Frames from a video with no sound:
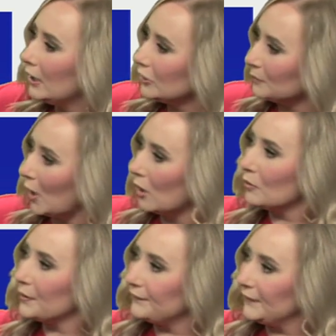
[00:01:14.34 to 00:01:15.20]
Tomorrow
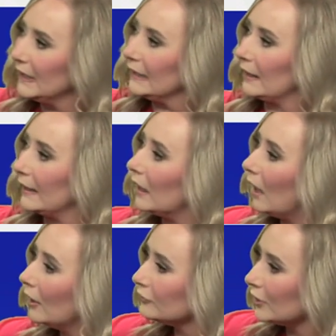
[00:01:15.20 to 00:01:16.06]
we'll be feeling like
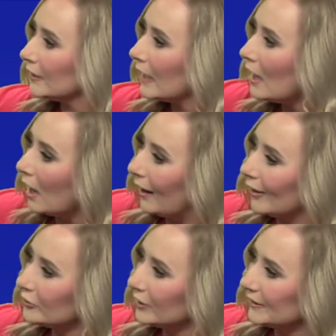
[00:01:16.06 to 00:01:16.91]
100,
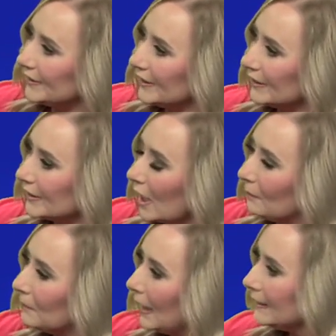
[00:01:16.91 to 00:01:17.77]
106
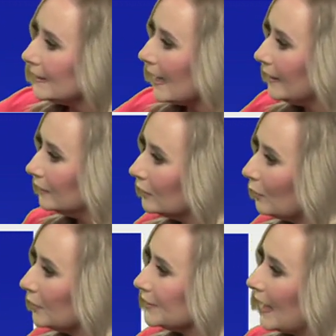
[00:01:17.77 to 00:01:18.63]
come Monday and
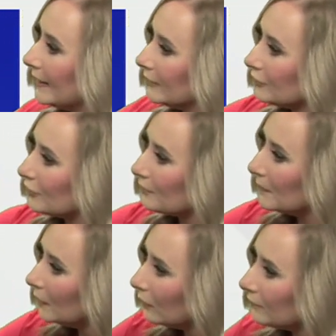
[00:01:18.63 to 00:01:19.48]
notice heading into the
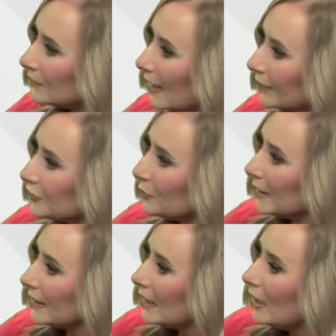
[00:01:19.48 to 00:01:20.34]
middle of next
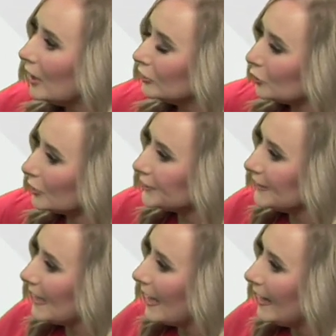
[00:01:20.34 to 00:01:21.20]
week towards
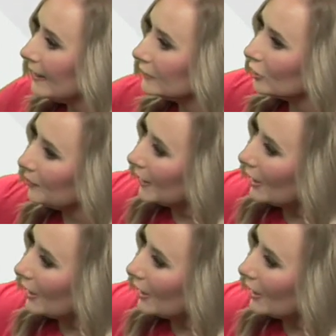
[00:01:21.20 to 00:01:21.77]
the end, it'll be